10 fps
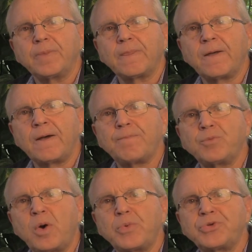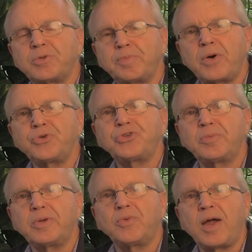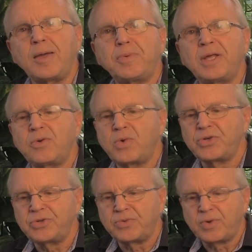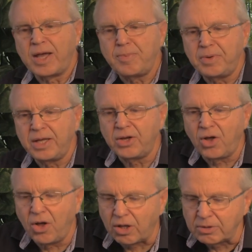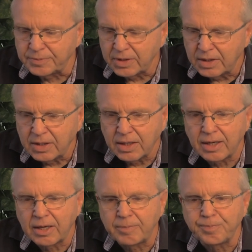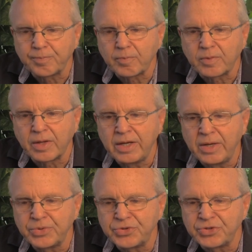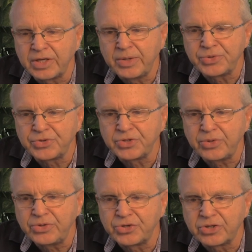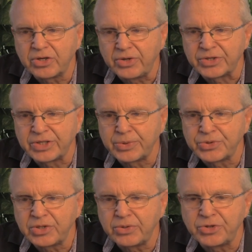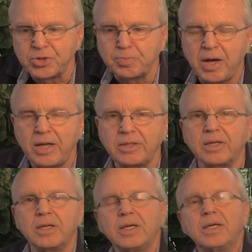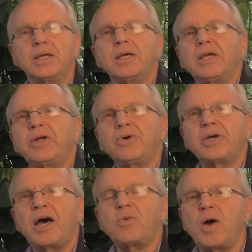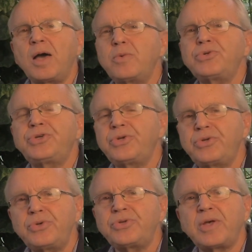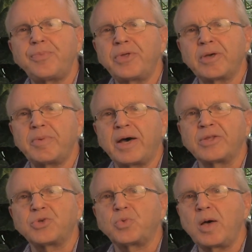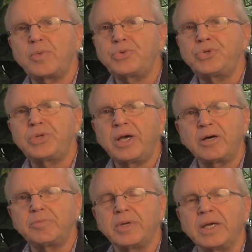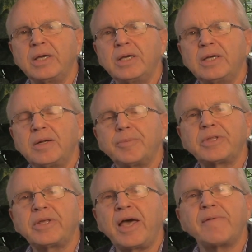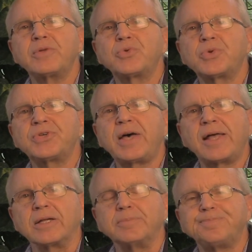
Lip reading: What was supposed to be ripening wasn't ripening at all. And he was so discouraged. He was so despondent. You know, God, why won't you do something about this? Why won't you help me? But the heavens were silent.